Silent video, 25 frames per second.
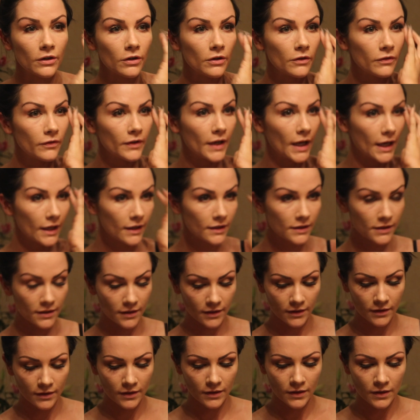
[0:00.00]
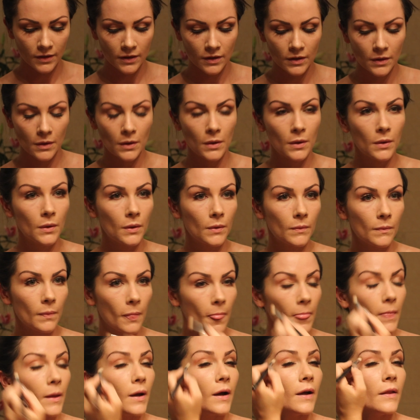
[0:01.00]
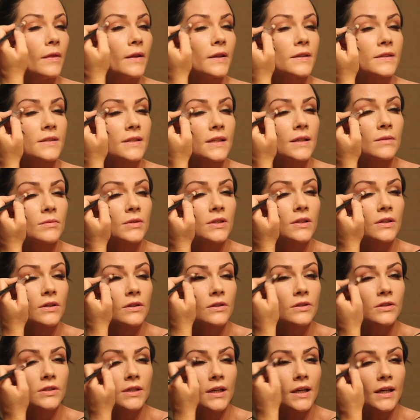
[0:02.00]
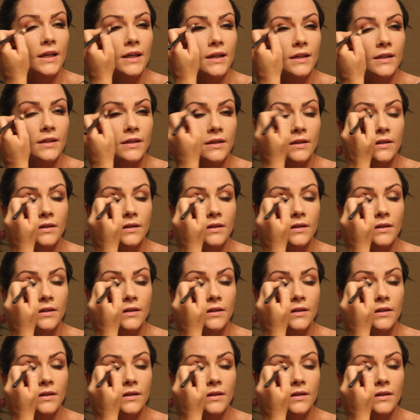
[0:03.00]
effect, and then same to the other side,